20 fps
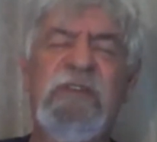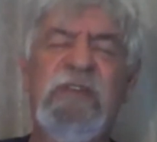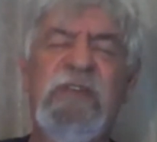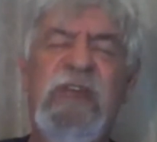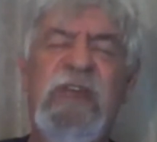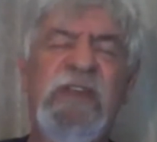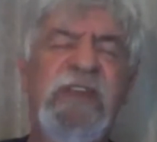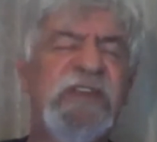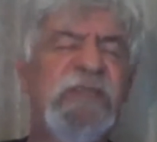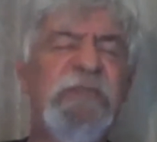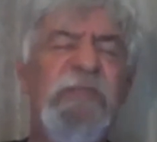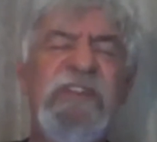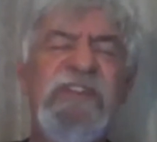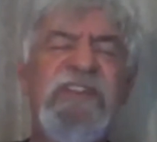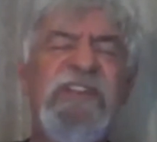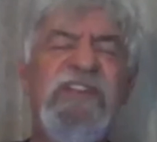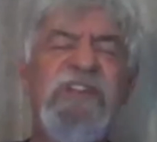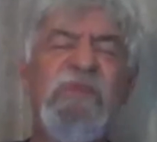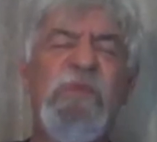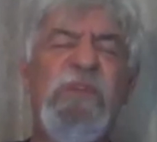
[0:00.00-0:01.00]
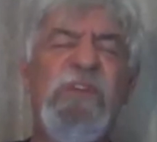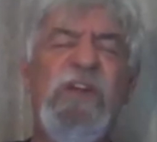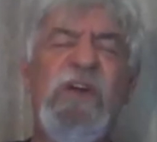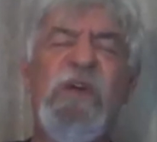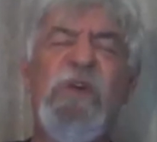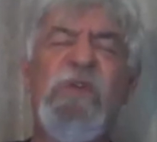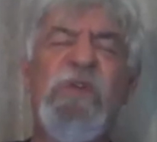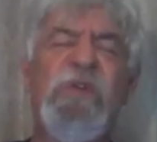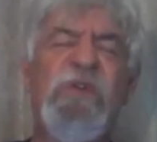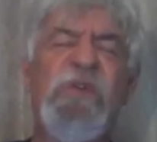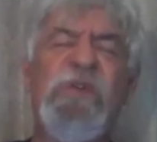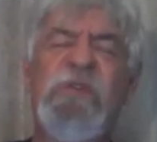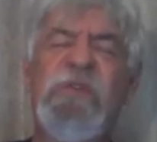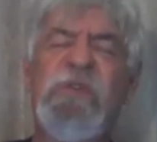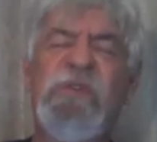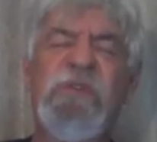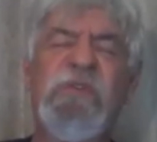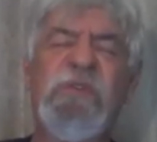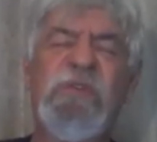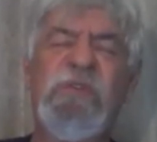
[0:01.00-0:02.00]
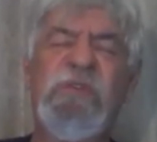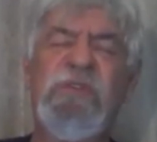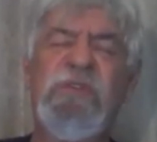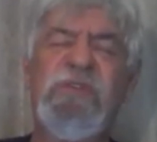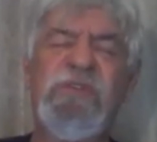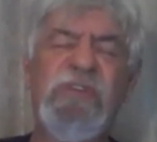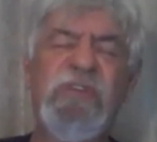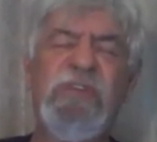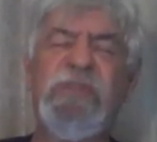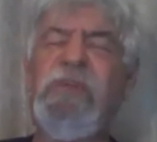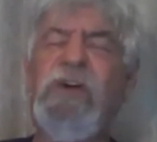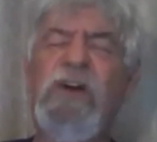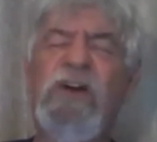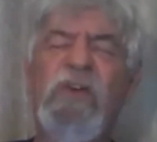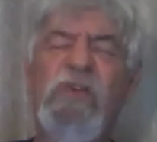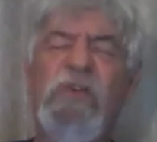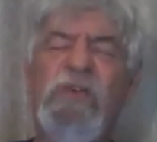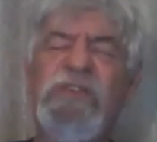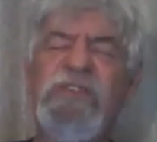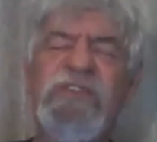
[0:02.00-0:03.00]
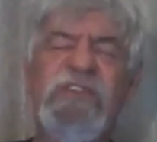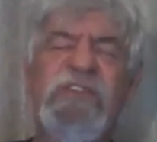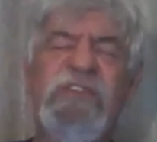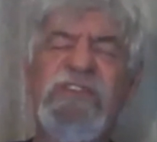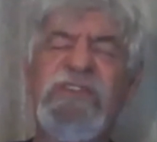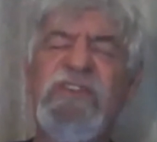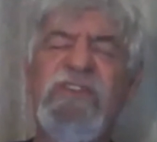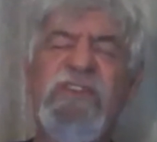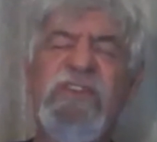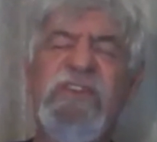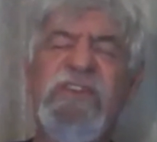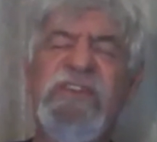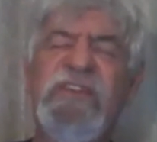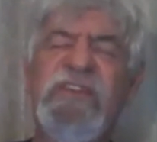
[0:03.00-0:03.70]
And this message will go to the far corners of this earth